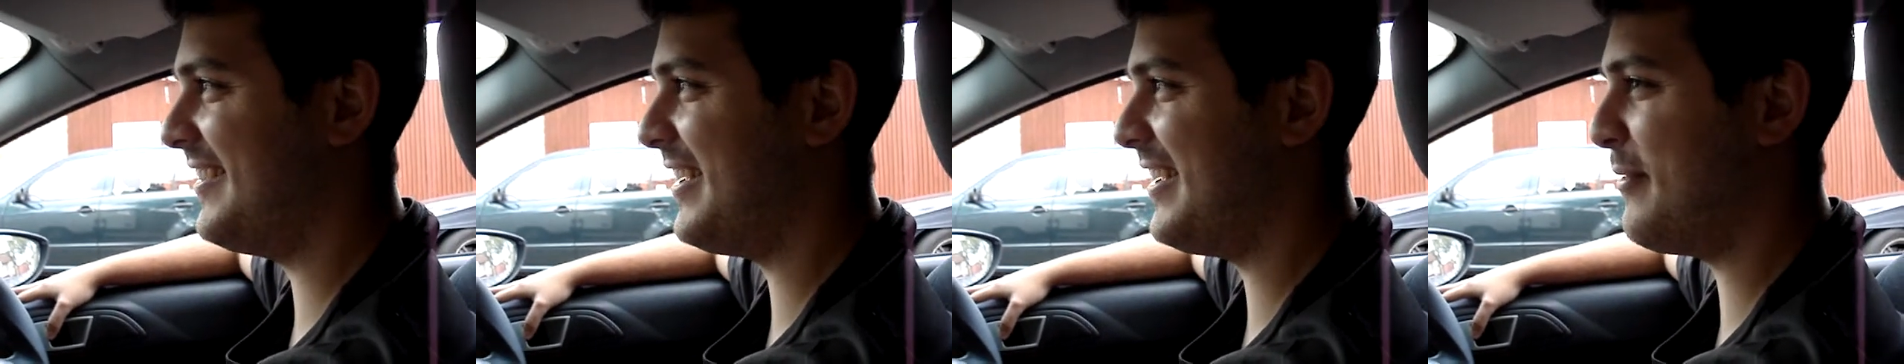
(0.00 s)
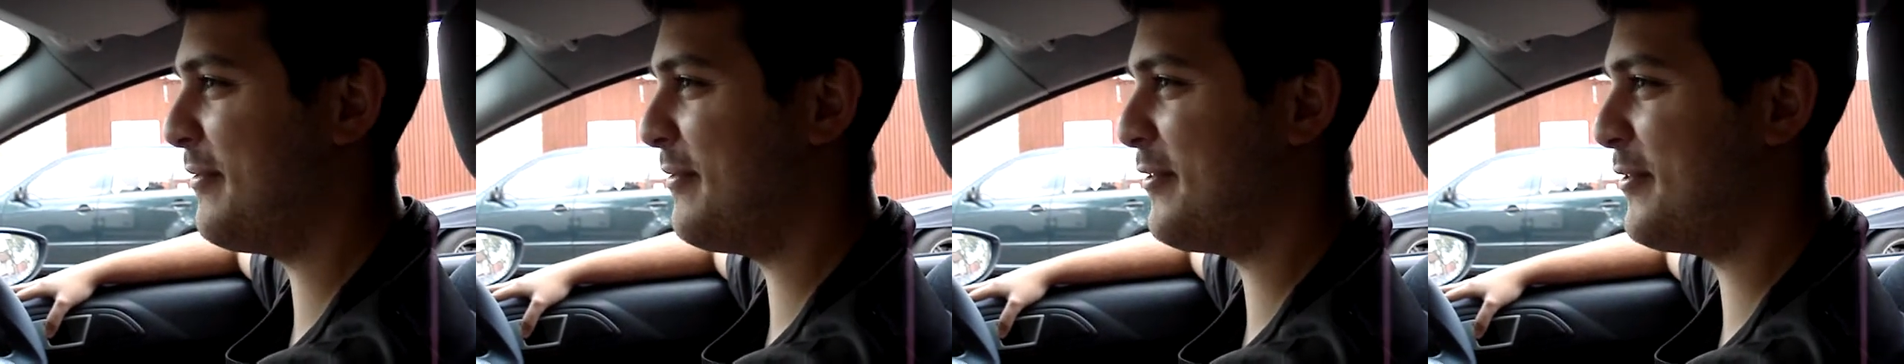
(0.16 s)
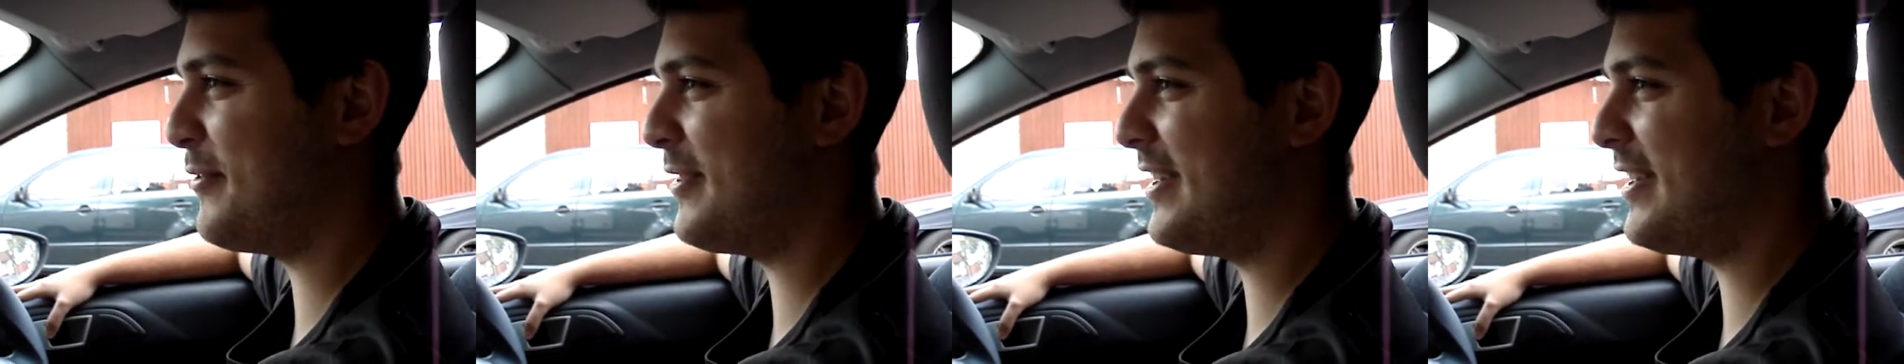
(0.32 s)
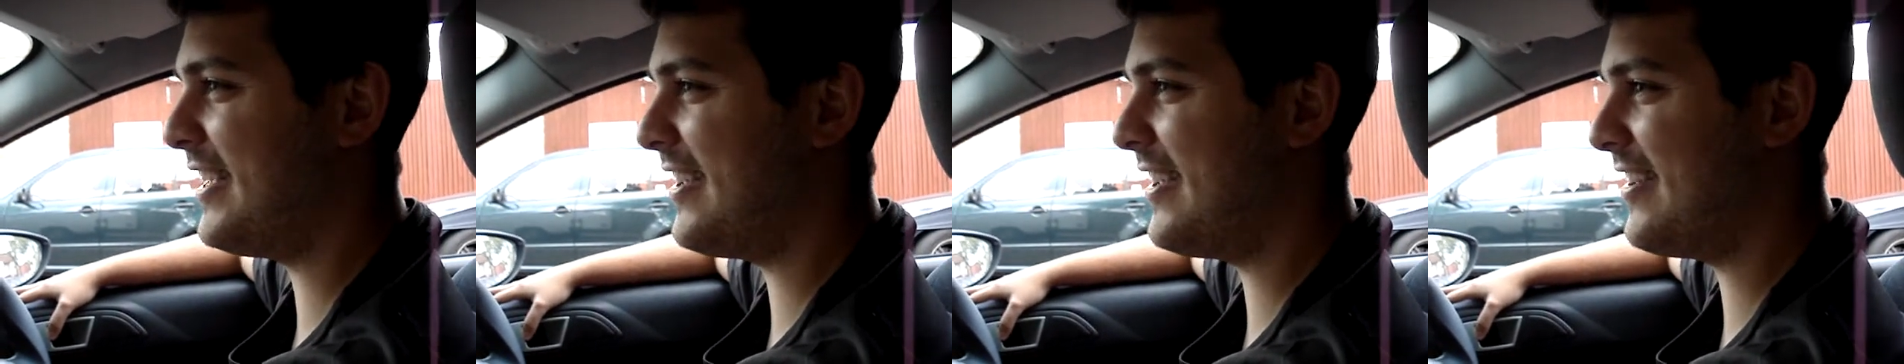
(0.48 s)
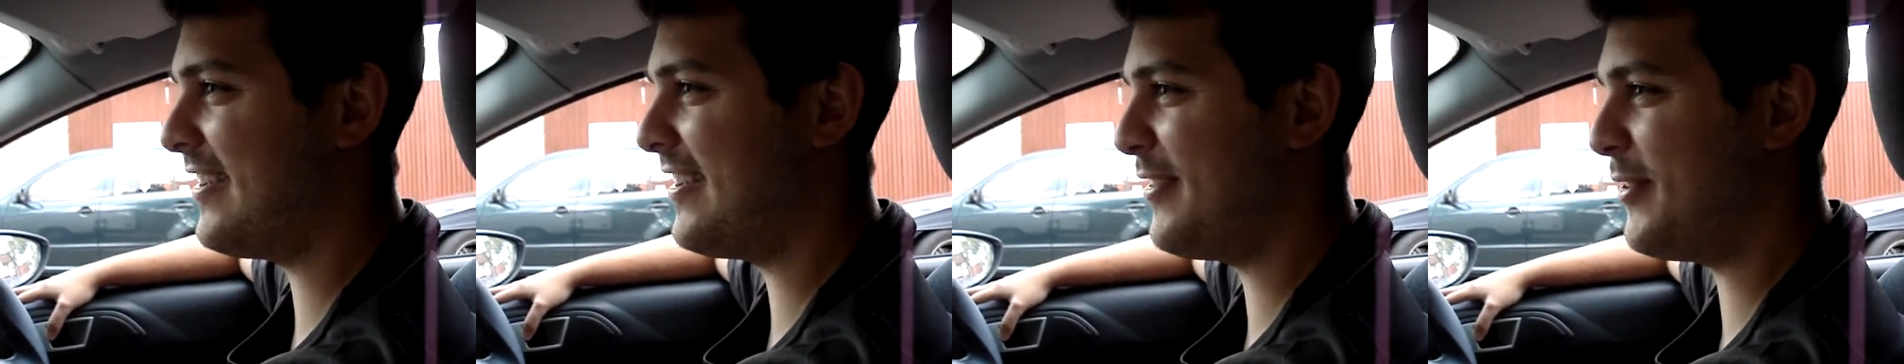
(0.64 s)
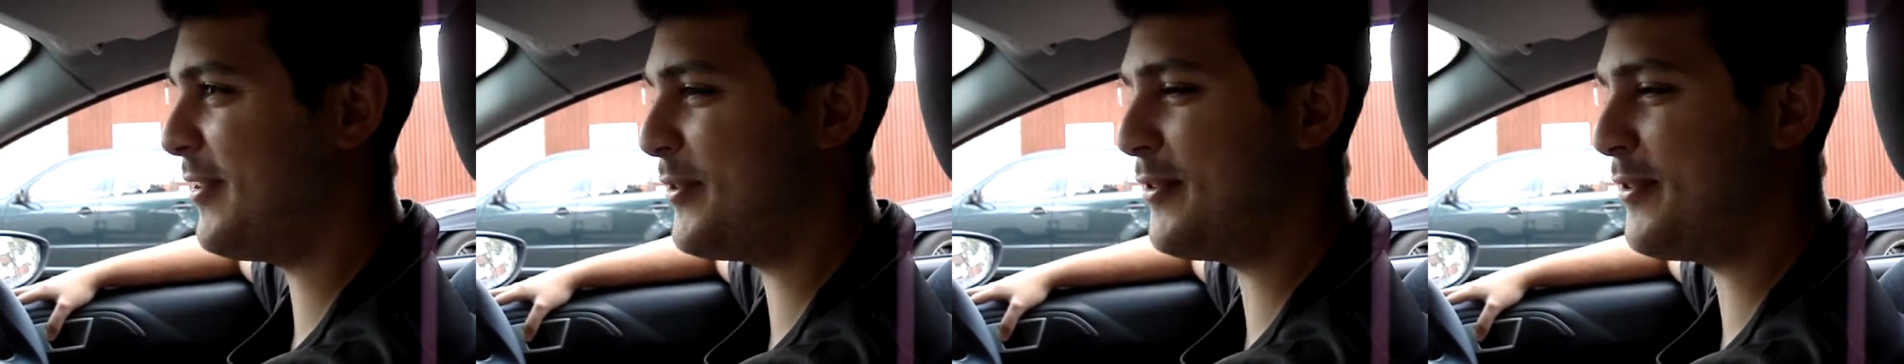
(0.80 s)
Yeah,
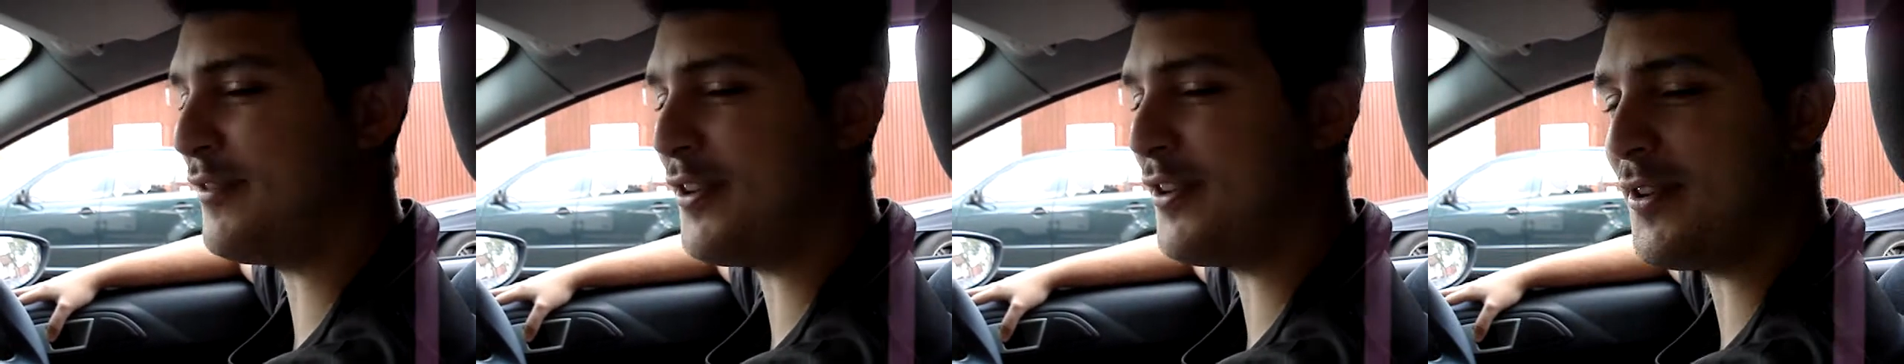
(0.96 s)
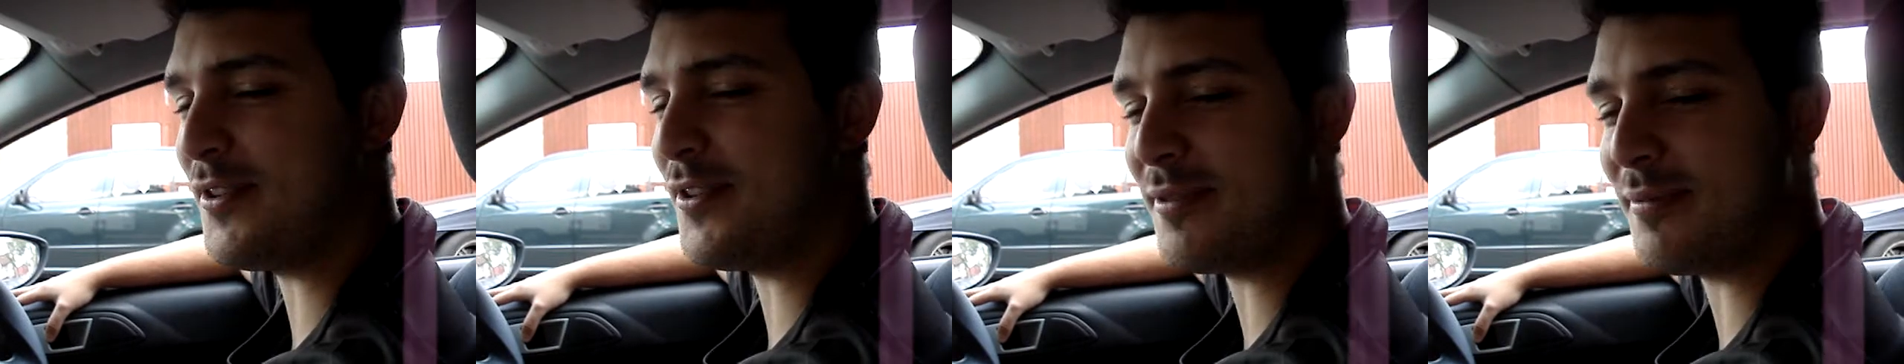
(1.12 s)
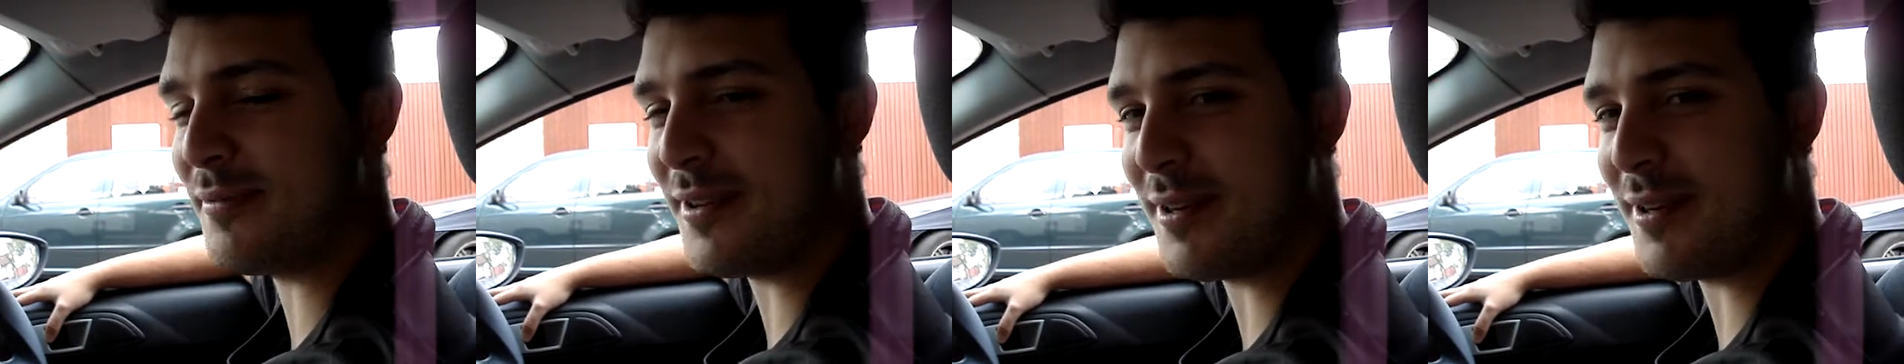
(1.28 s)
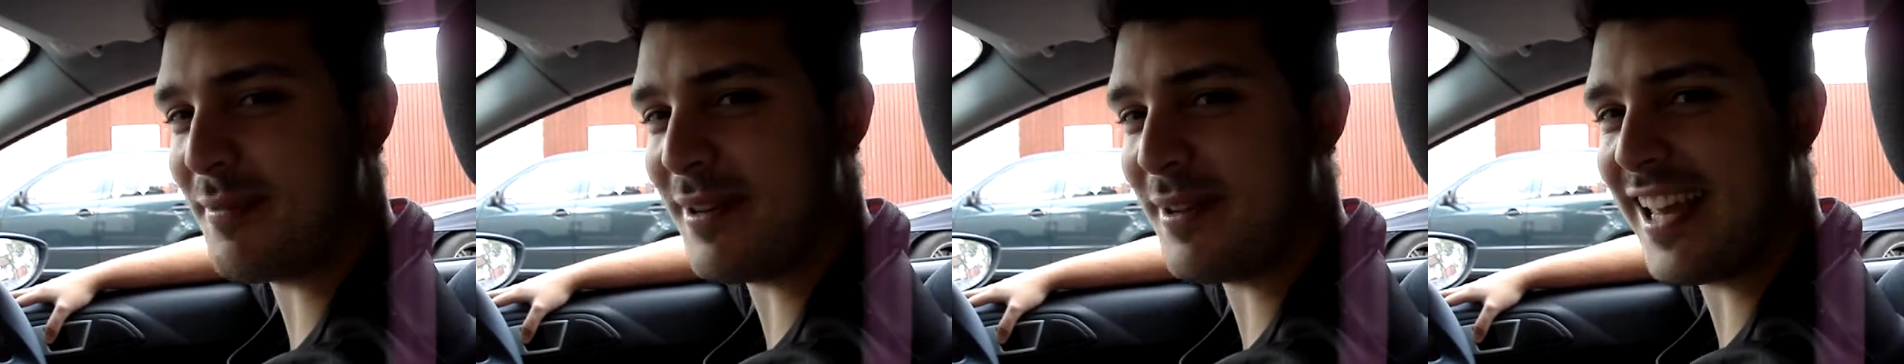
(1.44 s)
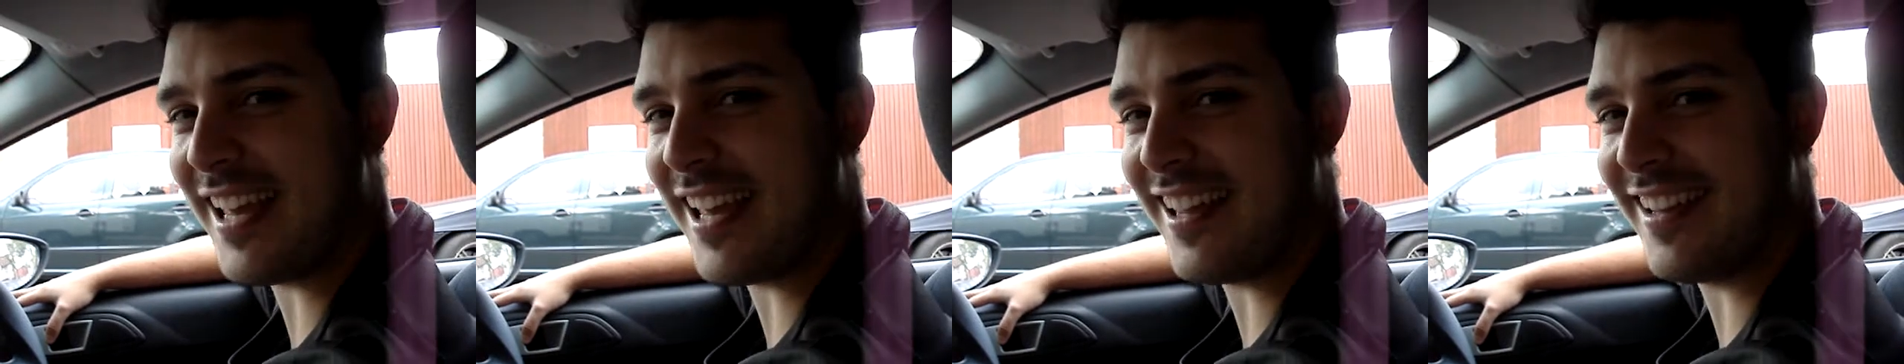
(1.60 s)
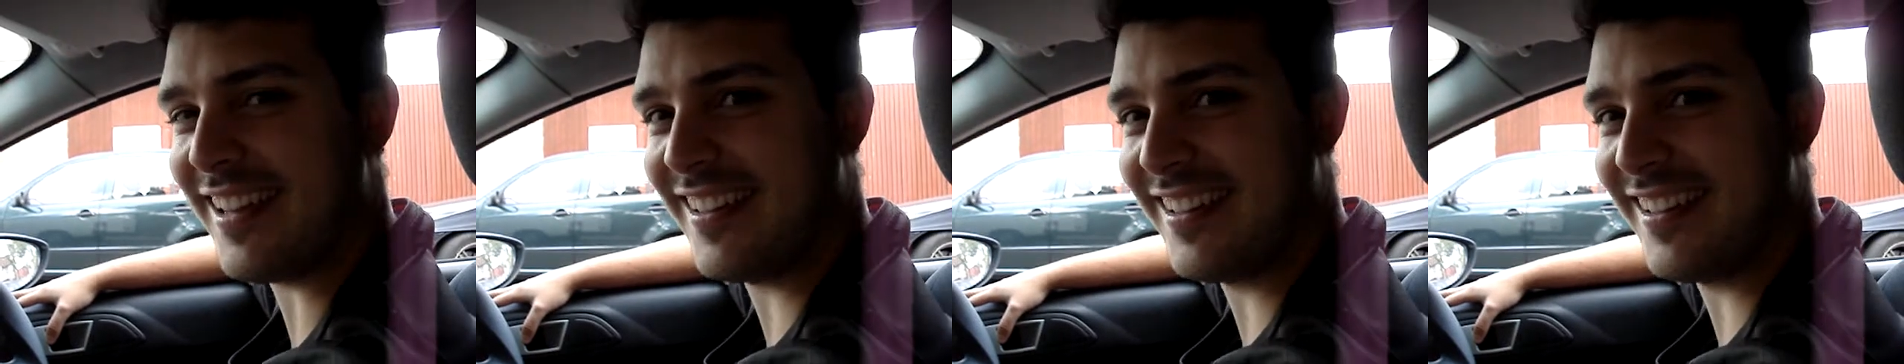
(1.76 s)
with all the views I'm going to be
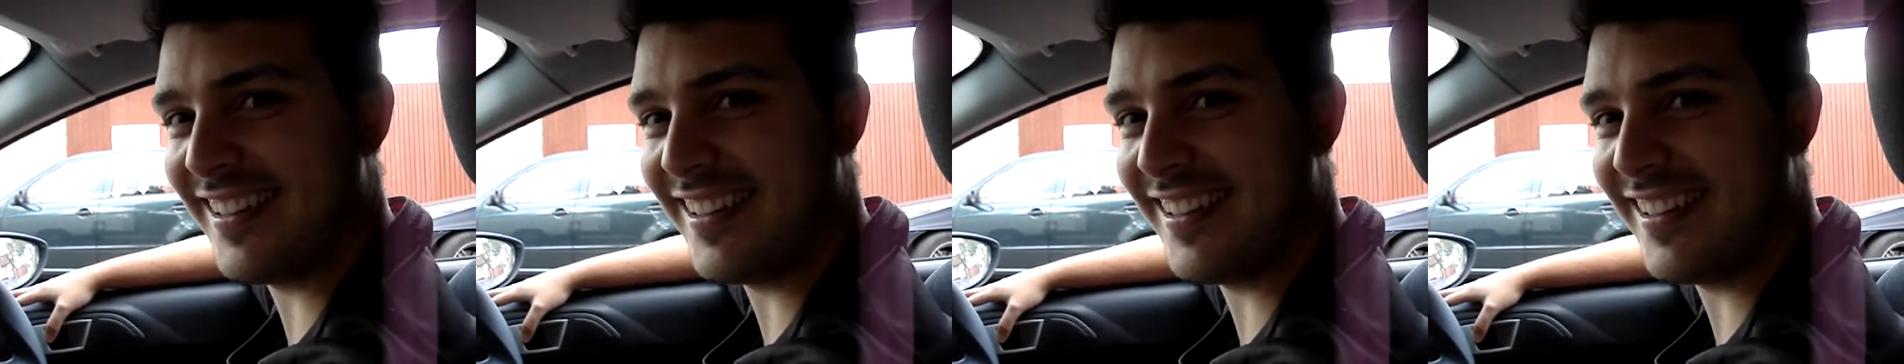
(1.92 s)
getting.